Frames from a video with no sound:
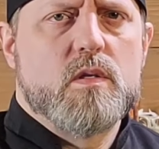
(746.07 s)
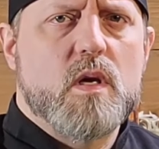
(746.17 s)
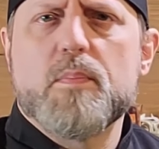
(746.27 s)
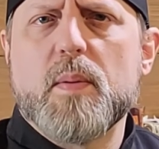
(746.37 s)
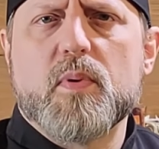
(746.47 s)

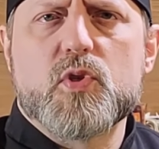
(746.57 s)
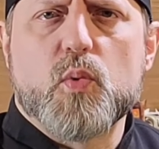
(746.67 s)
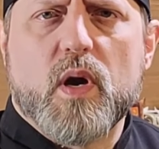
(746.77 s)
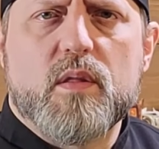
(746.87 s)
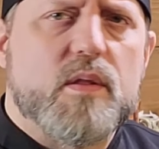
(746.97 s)
Some people
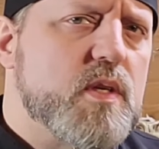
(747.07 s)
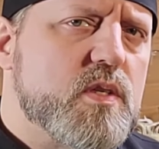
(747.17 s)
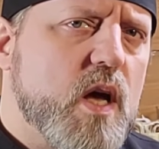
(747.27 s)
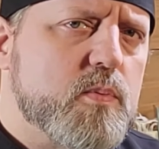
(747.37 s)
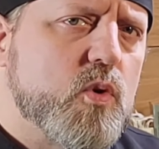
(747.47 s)
swear that this
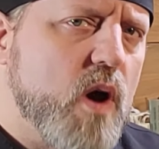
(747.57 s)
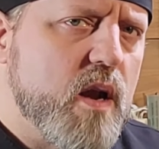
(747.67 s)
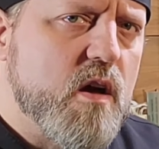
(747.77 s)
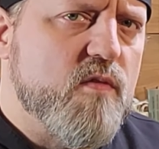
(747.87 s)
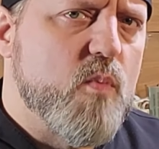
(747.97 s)
helps
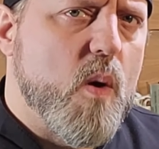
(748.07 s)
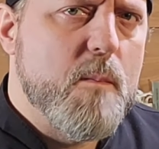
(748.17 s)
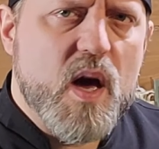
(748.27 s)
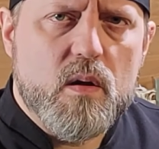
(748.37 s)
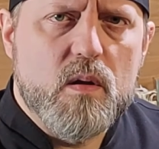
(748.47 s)
grind off more
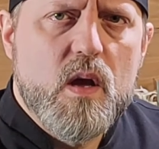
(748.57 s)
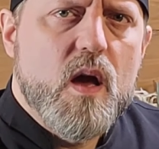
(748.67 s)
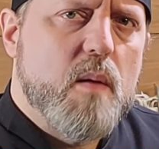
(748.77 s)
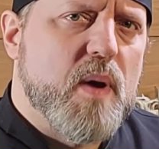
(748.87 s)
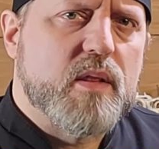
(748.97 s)
metal
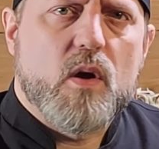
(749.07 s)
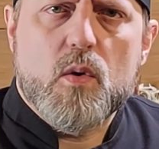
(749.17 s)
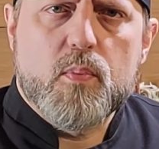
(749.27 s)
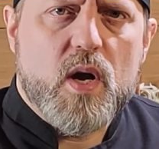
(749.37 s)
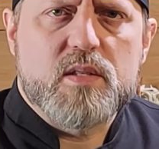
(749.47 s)
and make the
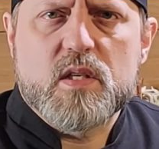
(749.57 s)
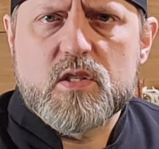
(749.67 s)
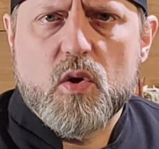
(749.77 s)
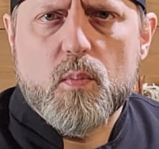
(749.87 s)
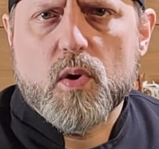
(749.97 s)
whole process
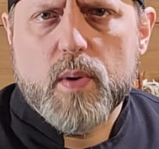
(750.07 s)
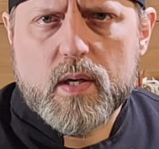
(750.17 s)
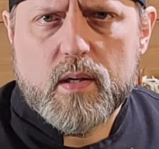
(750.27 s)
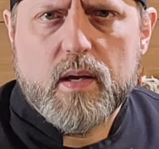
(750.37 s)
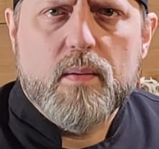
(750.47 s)
go more quickly.